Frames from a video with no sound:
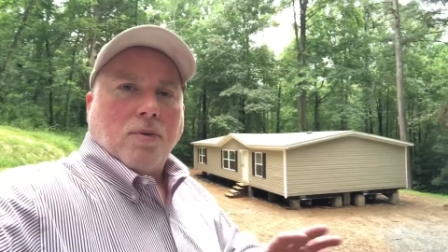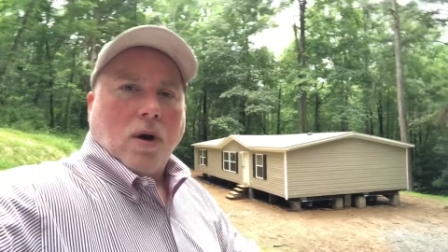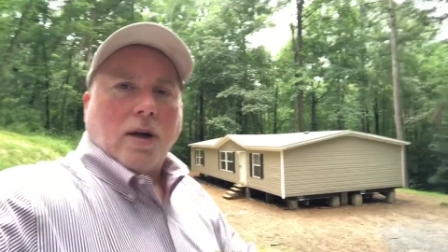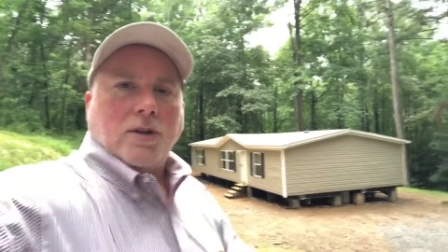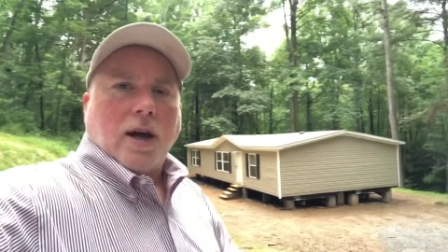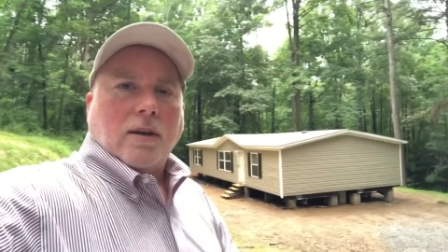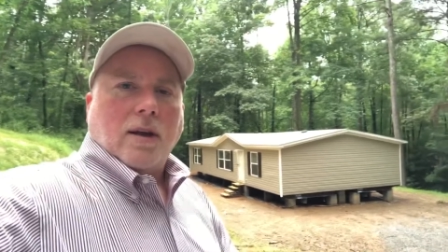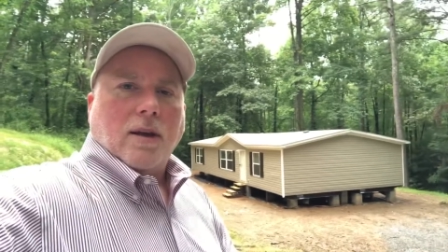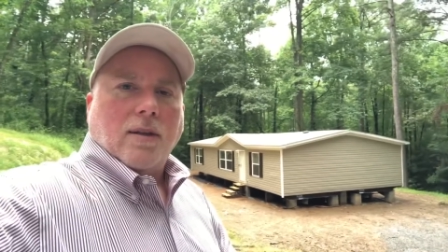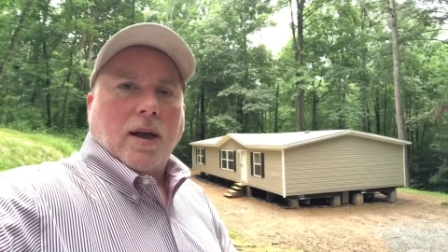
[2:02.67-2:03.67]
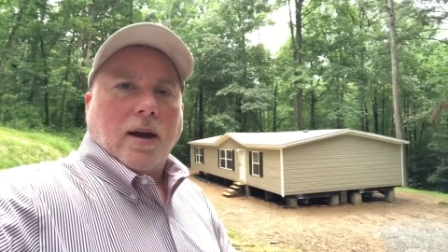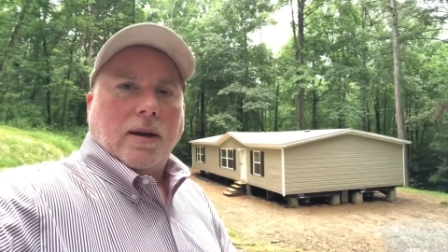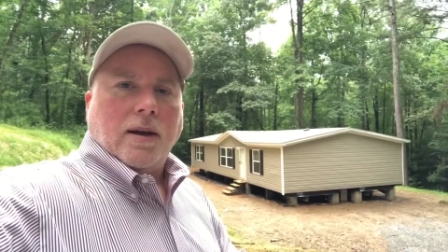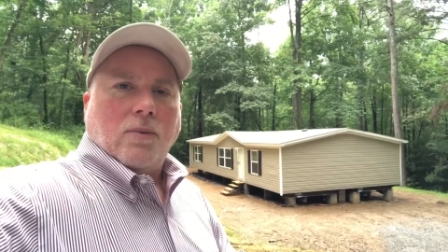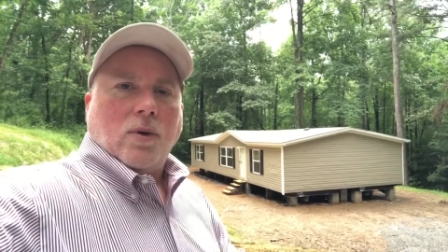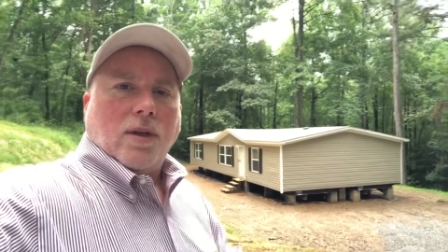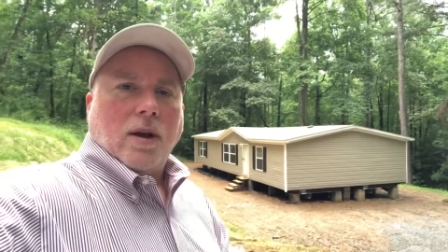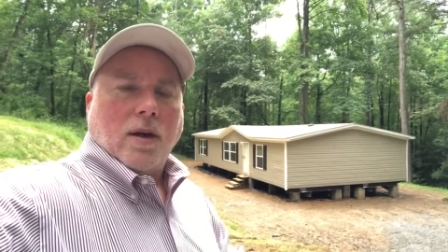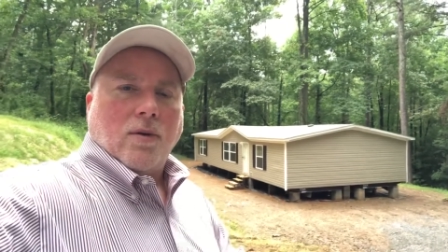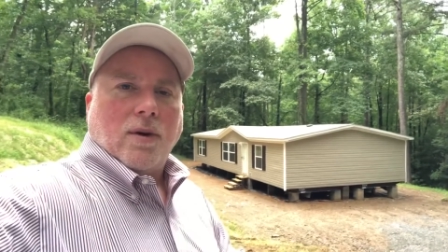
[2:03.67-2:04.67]
project that I did with
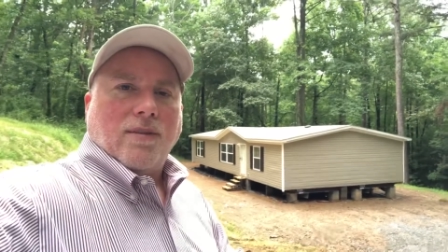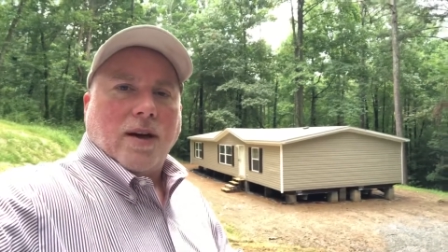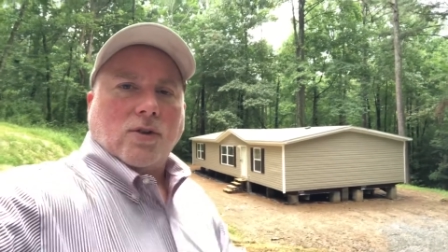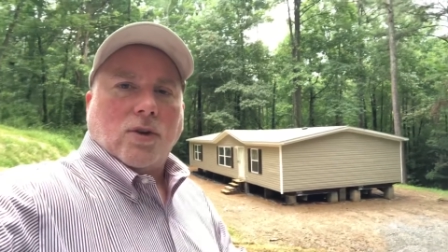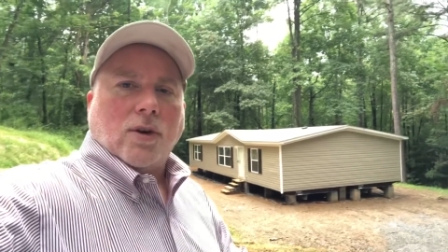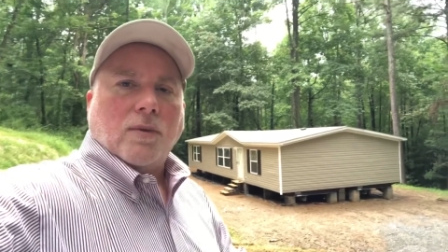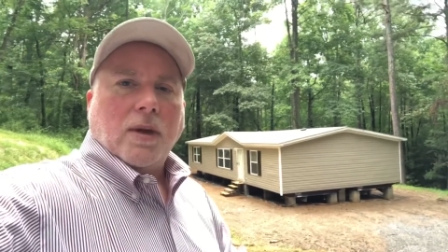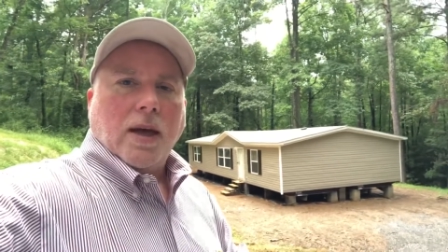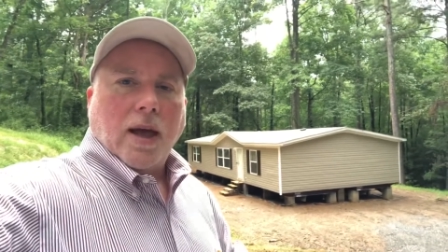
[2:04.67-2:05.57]
another investor